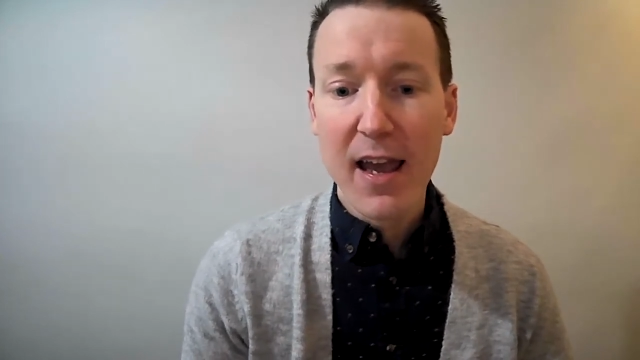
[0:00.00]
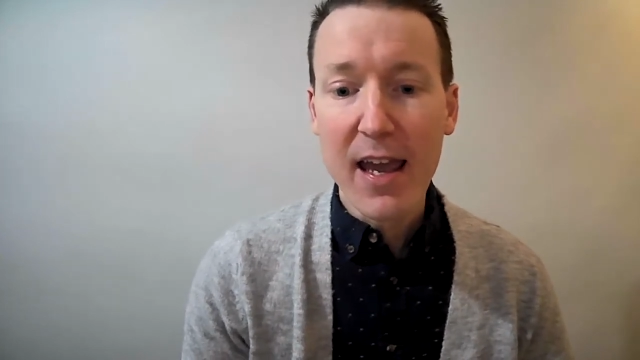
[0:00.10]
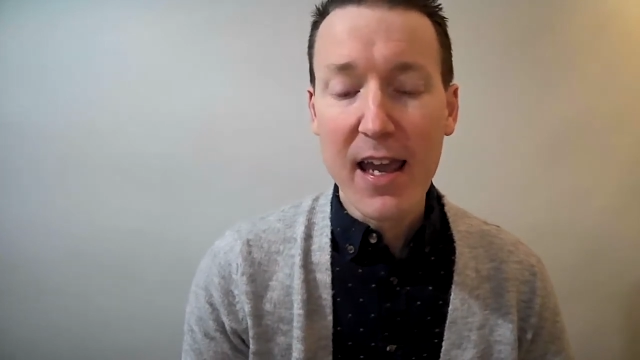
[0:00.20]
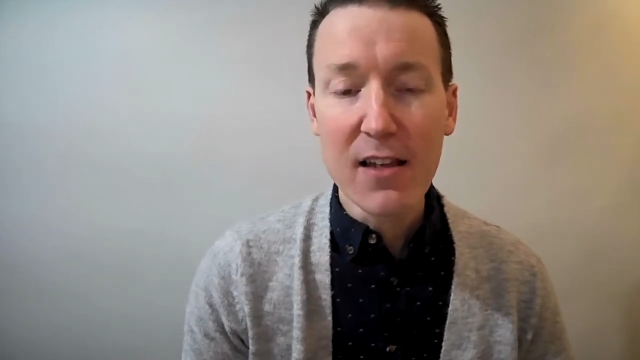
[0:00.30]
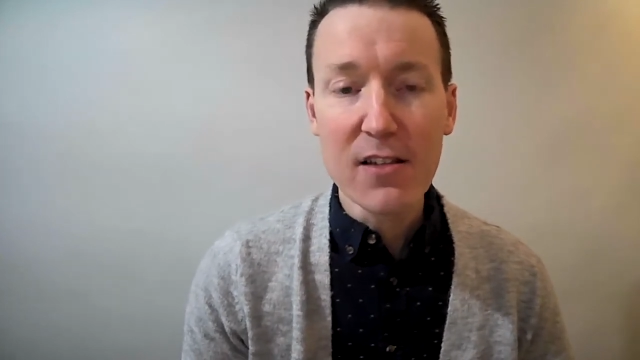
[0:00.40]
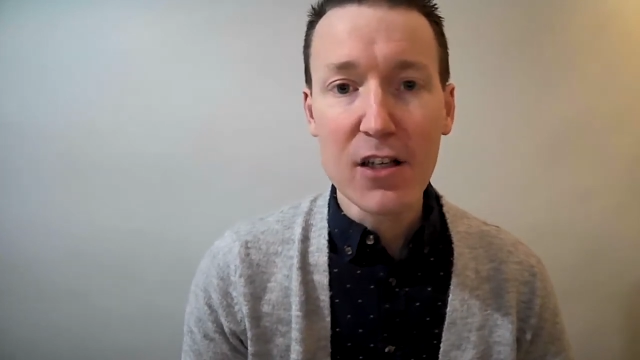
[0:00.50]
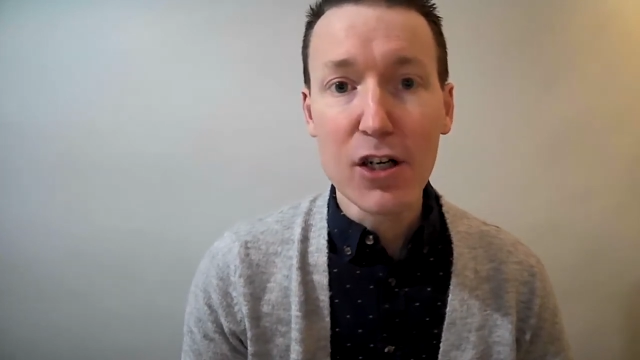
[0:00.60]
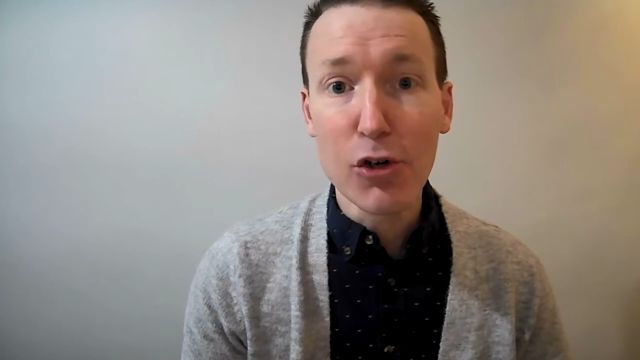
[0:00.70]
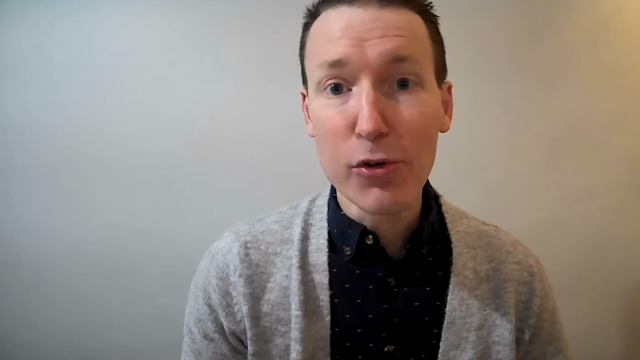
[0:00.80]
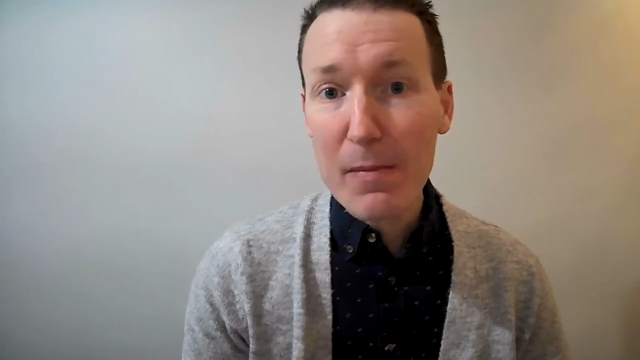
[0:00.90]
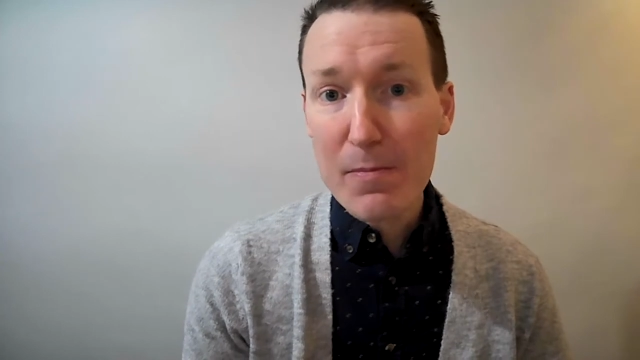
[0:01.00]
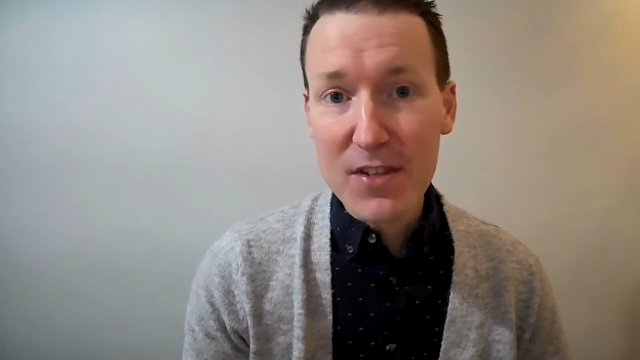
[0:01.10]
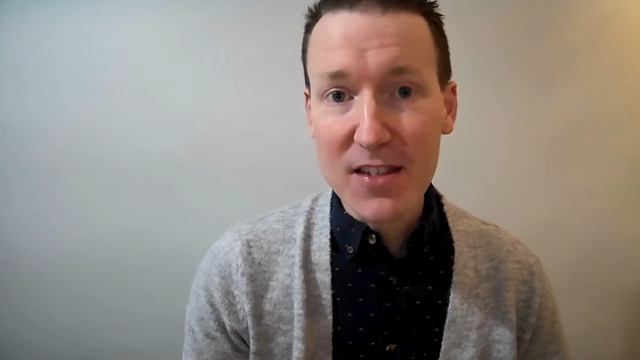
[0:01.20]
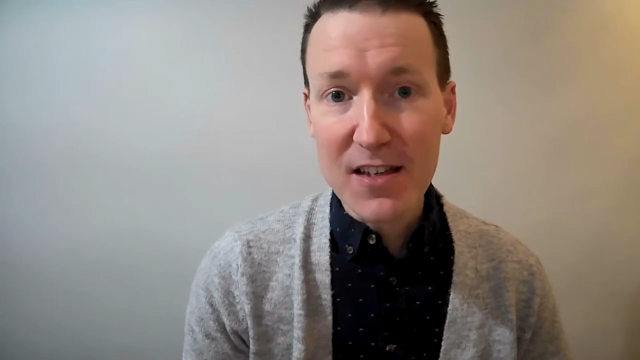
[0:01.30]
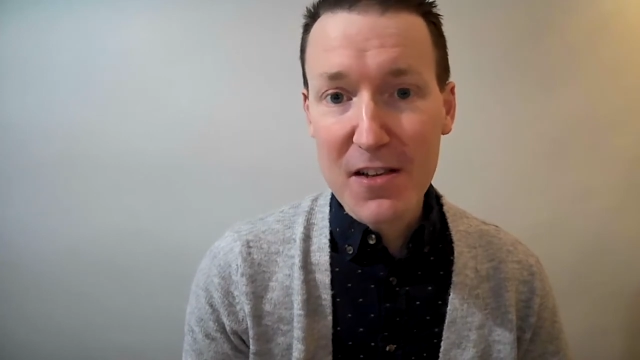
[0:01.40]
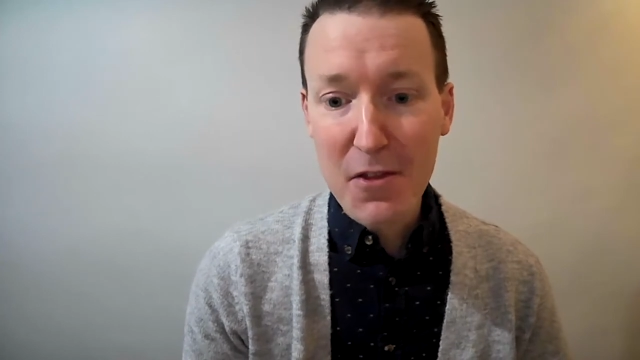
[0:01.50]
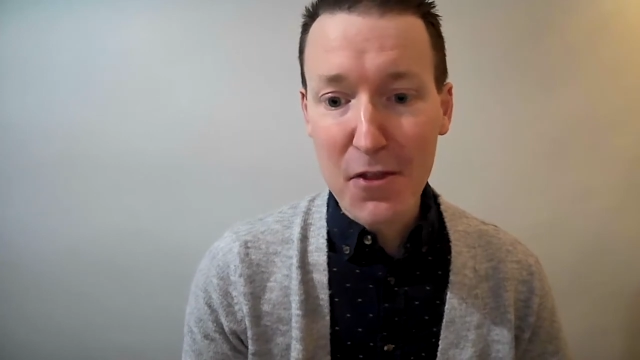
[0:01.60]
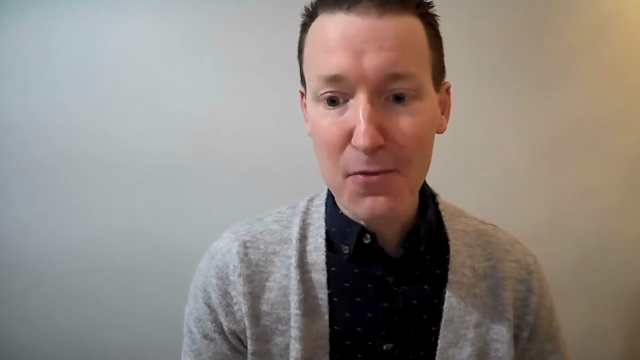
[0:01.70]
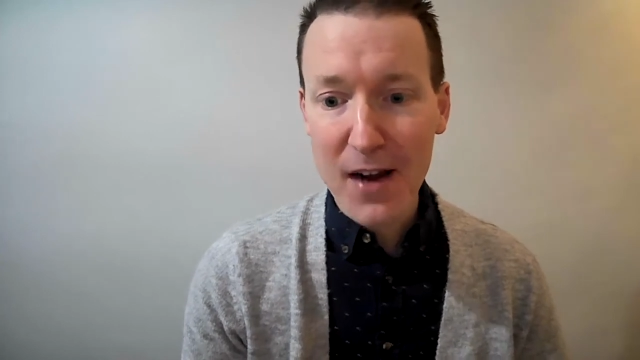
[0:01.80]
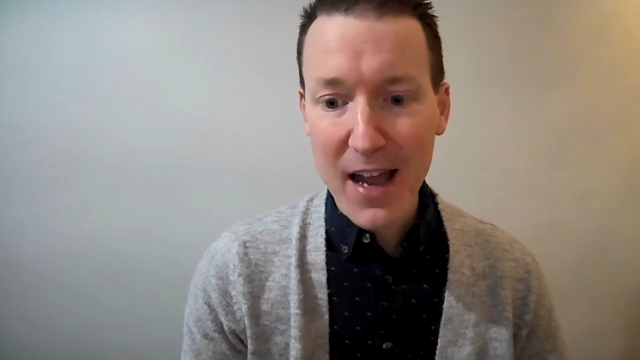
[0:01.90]
hand a crimson
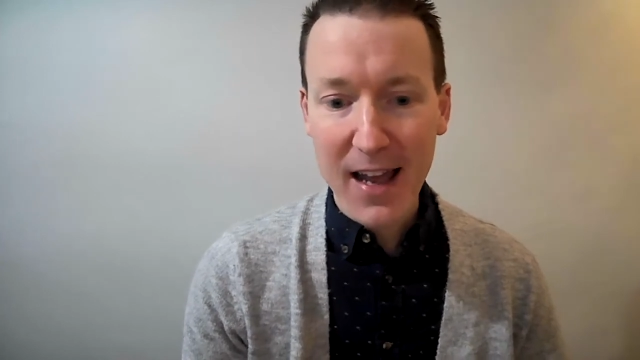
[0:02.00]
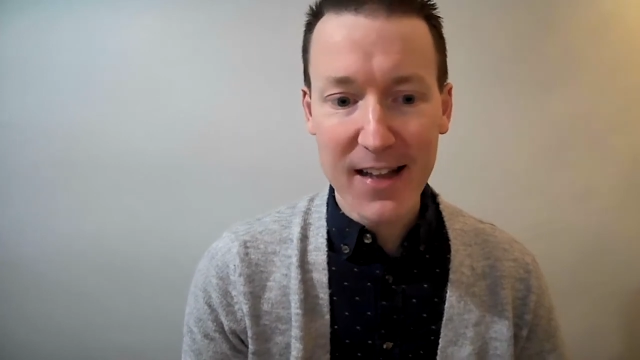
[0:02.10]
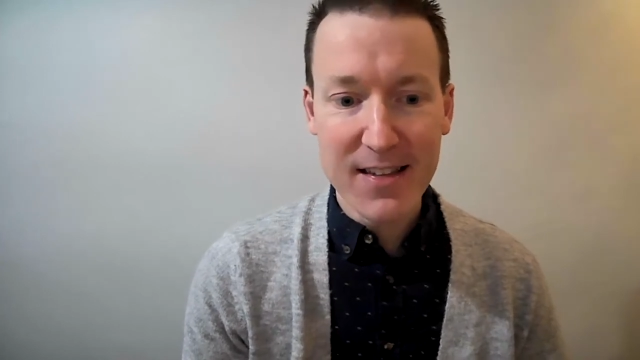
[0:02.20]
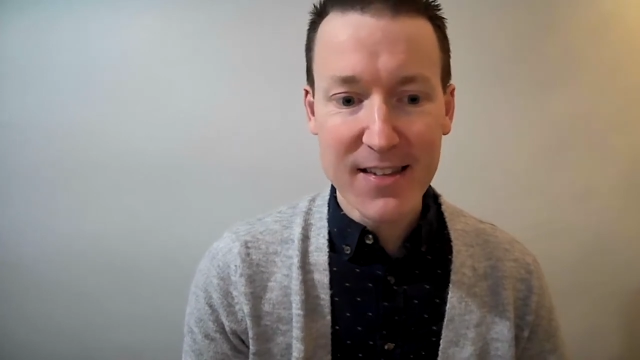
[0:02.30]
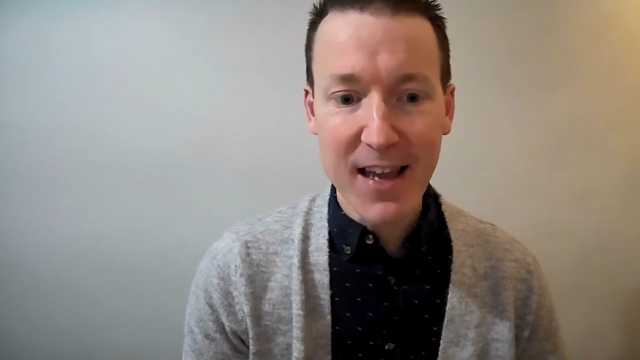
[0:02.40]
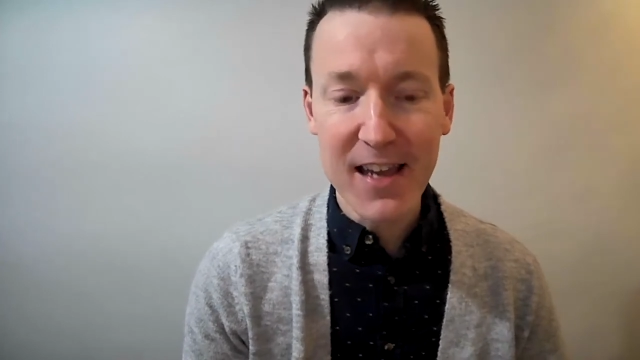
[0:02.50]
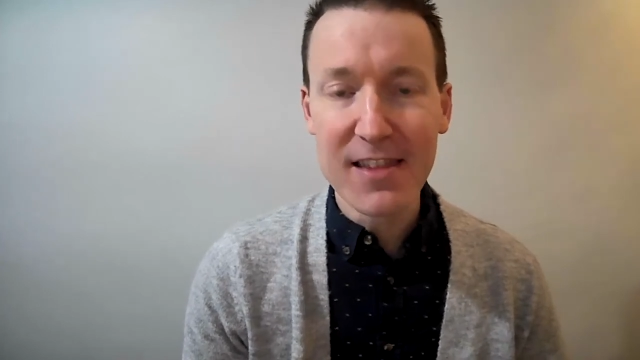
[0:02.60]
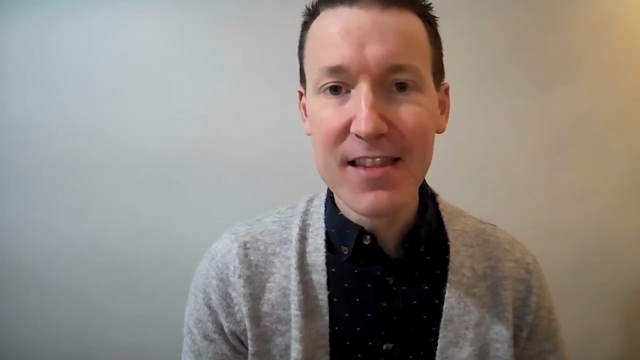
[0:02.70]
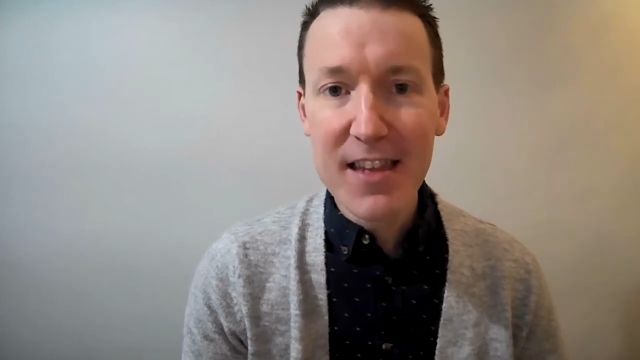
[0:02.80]
thread, saying,